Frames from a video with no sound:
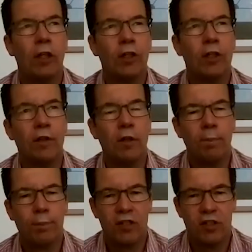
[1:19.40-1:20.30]
you look at
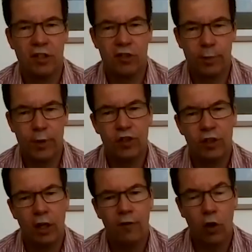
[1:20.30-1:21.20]
the pressure
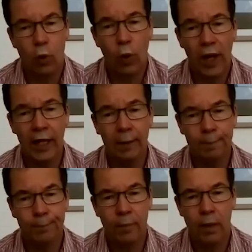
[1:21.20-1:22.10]
distribution over a wing,
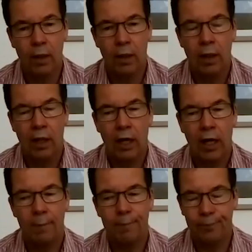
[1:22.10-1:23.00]

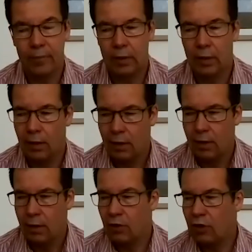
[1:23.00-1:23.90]
I'll
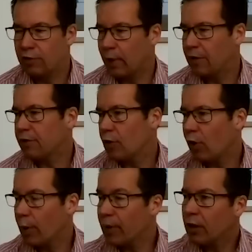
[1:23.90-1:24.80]
explain this in the
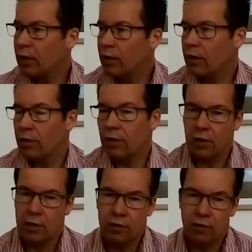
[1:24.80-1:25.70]
right way.
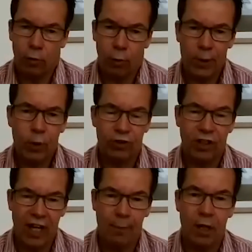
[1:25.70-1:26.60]
There's what we call
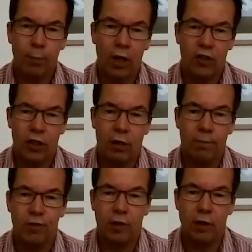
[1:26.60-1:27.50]
dynamic pressure.
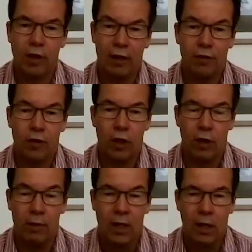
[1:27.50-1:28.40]
So that's
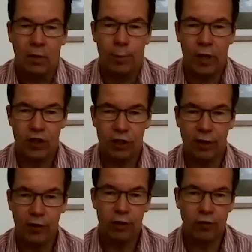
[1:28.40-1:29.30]
the pressure
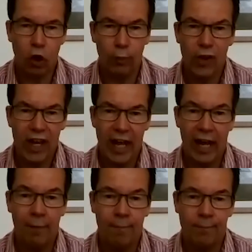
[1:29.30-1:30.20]
if you stop the
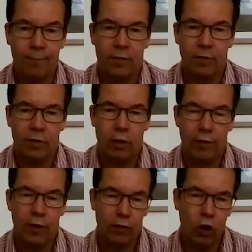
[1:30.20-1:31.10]
air. So
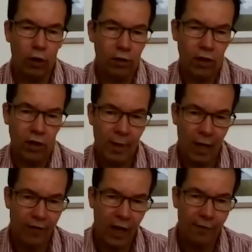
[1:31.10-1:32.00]
if you've got a certain
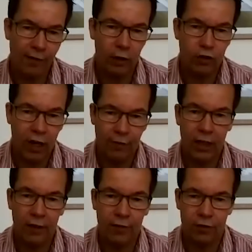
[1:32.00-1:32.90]
amount of airflow
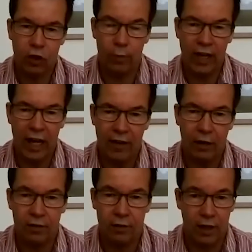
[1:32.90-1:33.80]
traveling, if you stop the air,
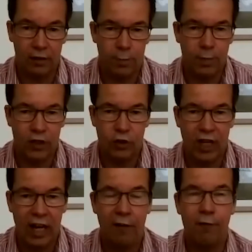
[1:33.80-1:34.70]
that's the pressure you'd
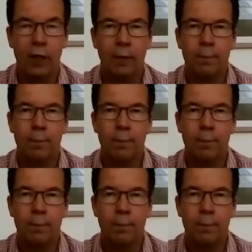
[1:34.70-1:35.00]
have.